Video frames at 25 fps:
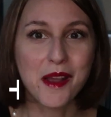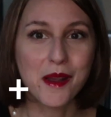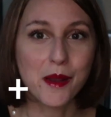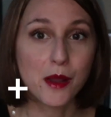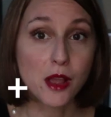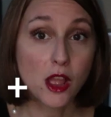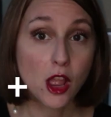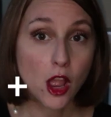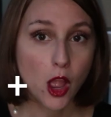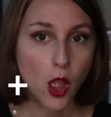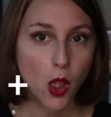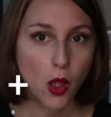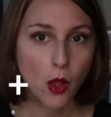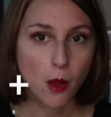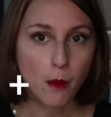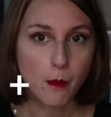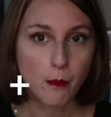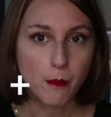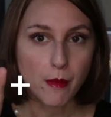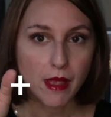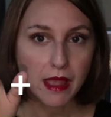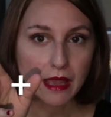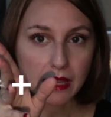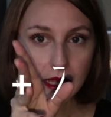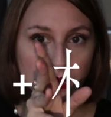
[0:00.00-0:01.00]
uh,
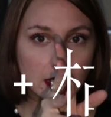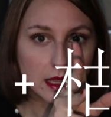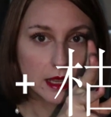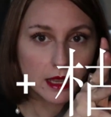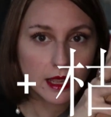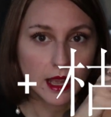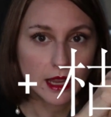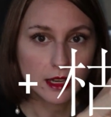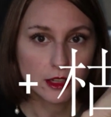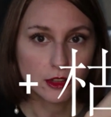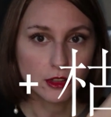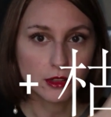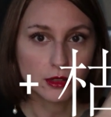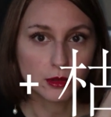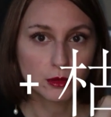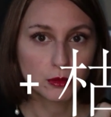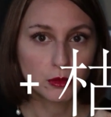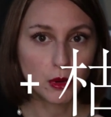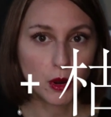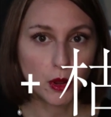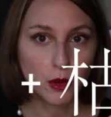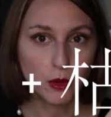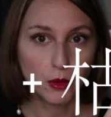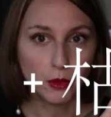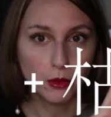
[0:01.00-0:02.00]
make the kanji
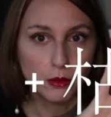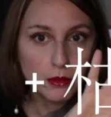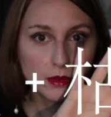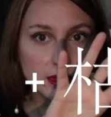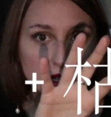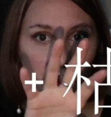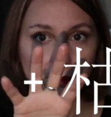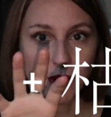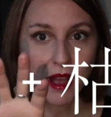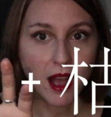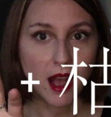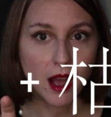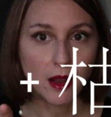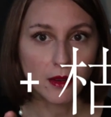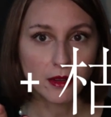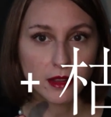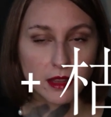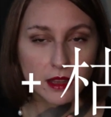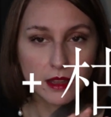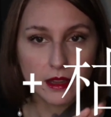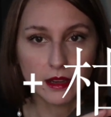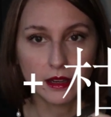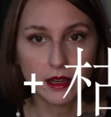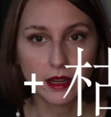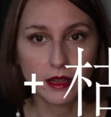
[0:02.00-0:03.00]
scroll somehow
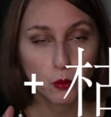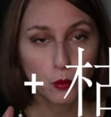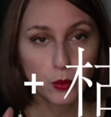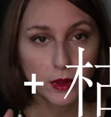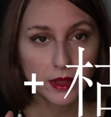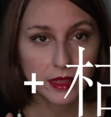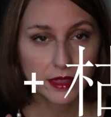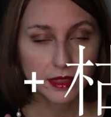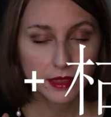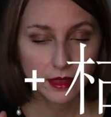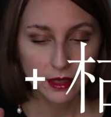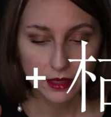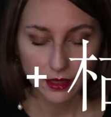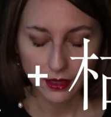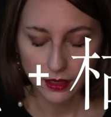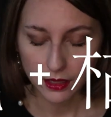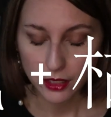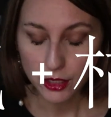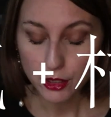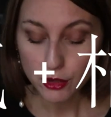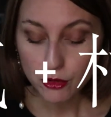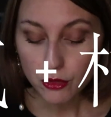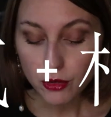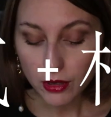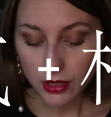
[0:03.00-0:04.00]
here with
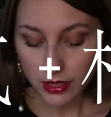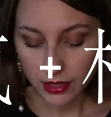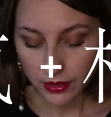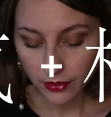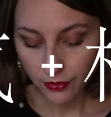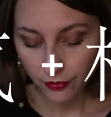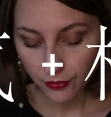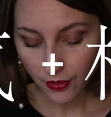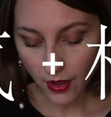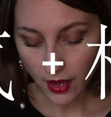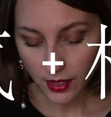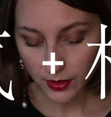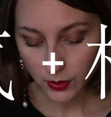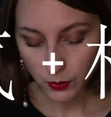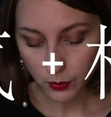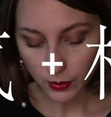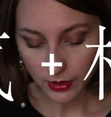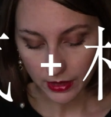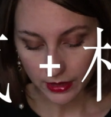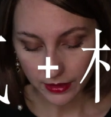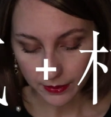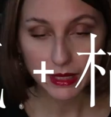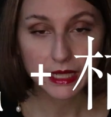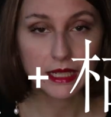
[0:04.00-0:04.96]
Usually the first one,